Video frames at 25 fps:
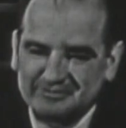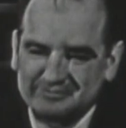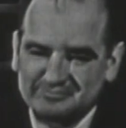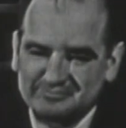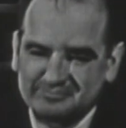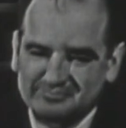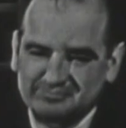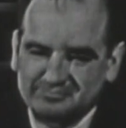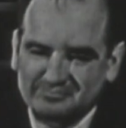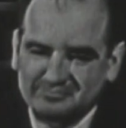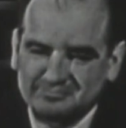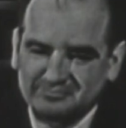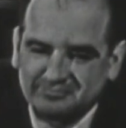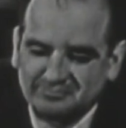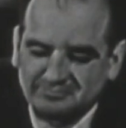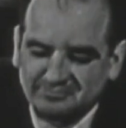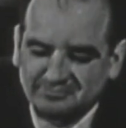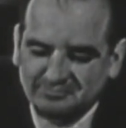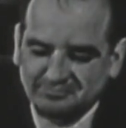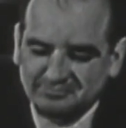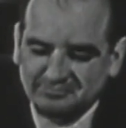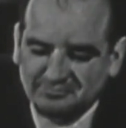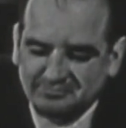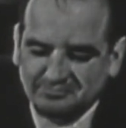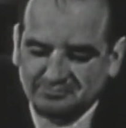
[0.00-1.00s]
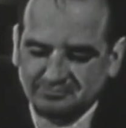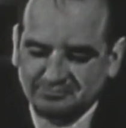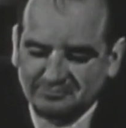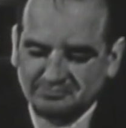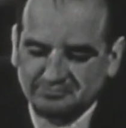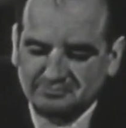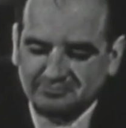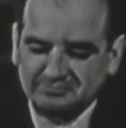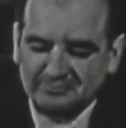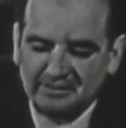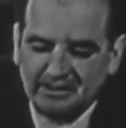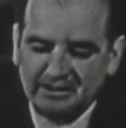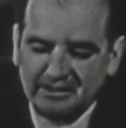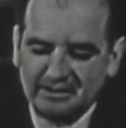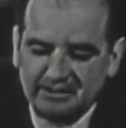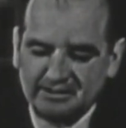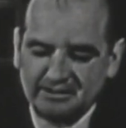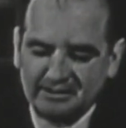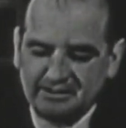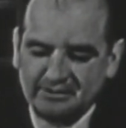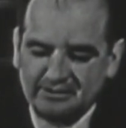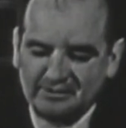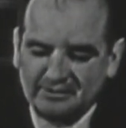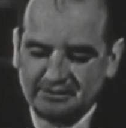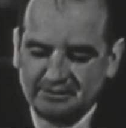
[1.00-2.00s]
an open mind if he's
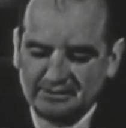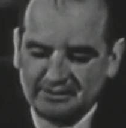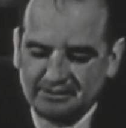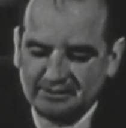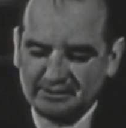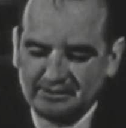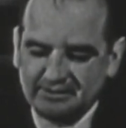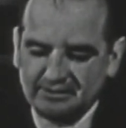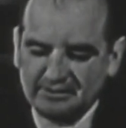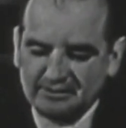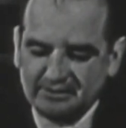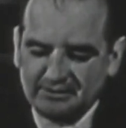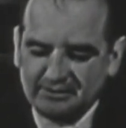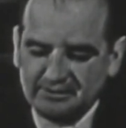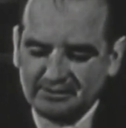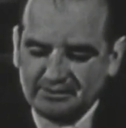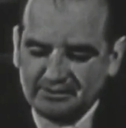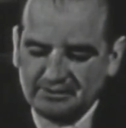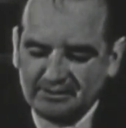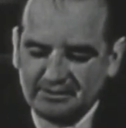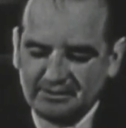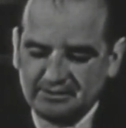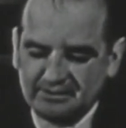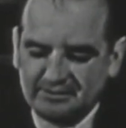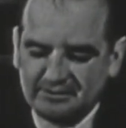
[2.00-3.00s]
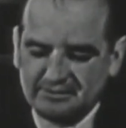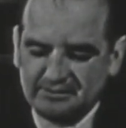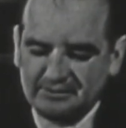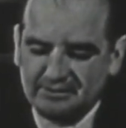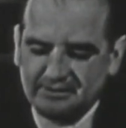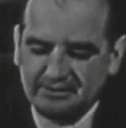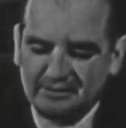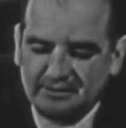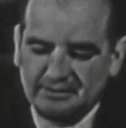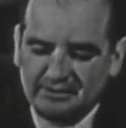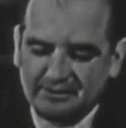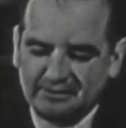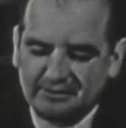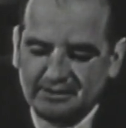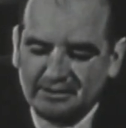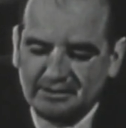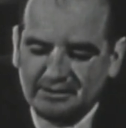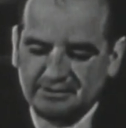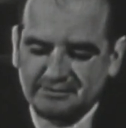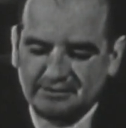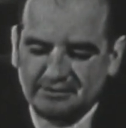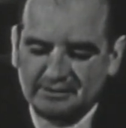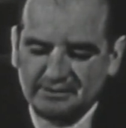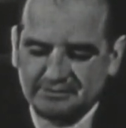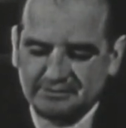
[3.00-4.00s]
already decided to vote for you? It
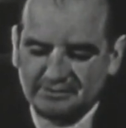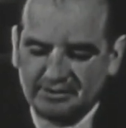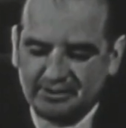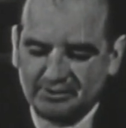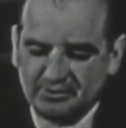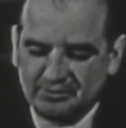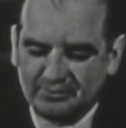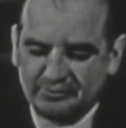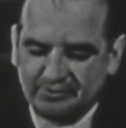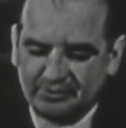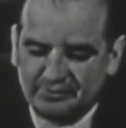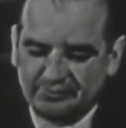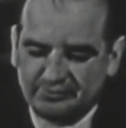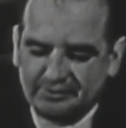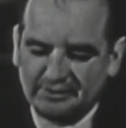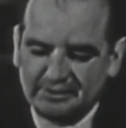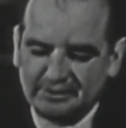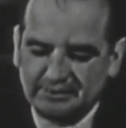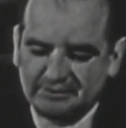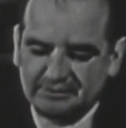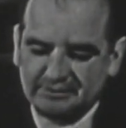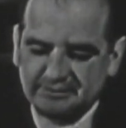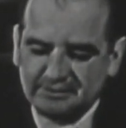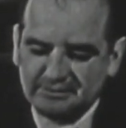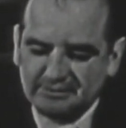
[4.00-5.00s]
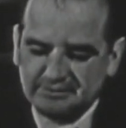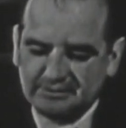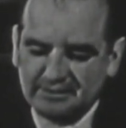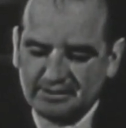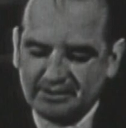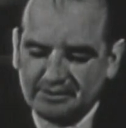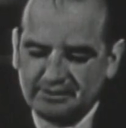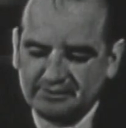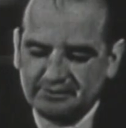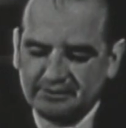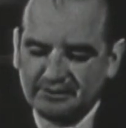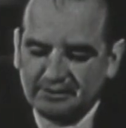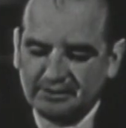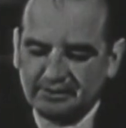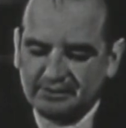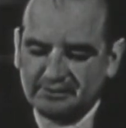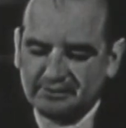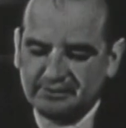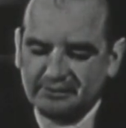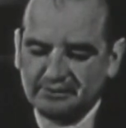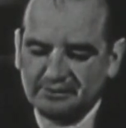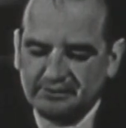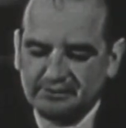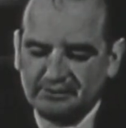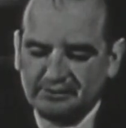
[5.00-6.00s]
indicates that he's gone over the facts and decided that
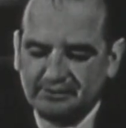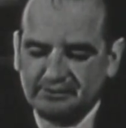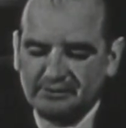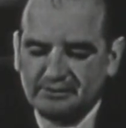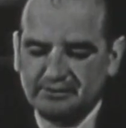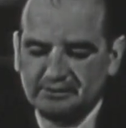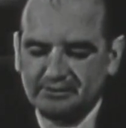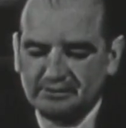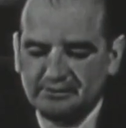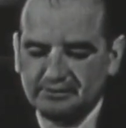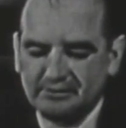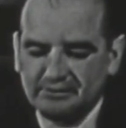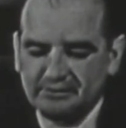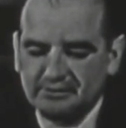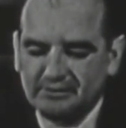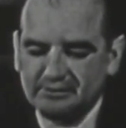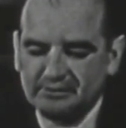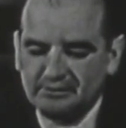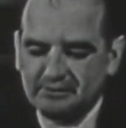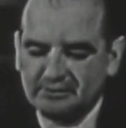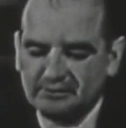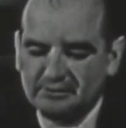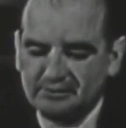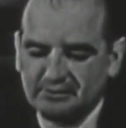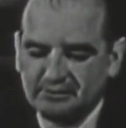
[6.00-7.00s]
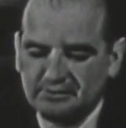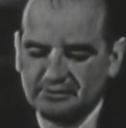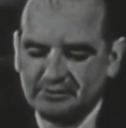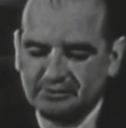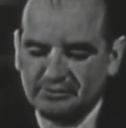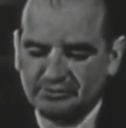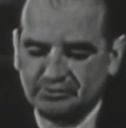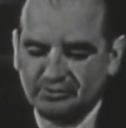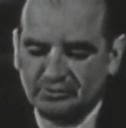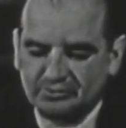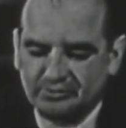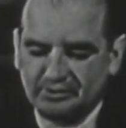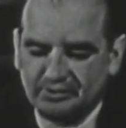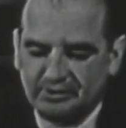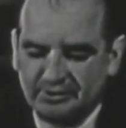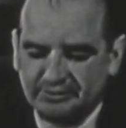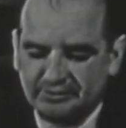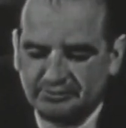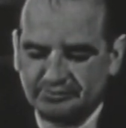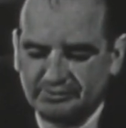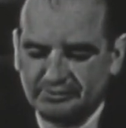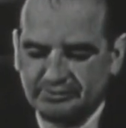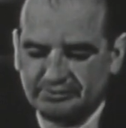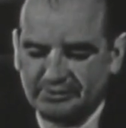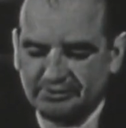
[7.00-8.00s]
there's no
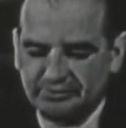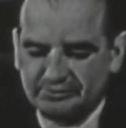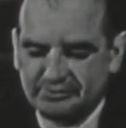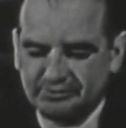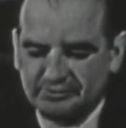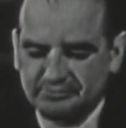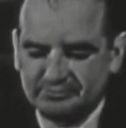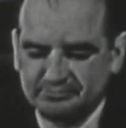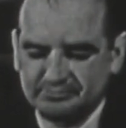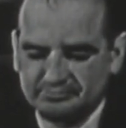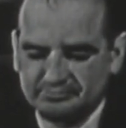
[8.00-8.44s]
grounds for censure.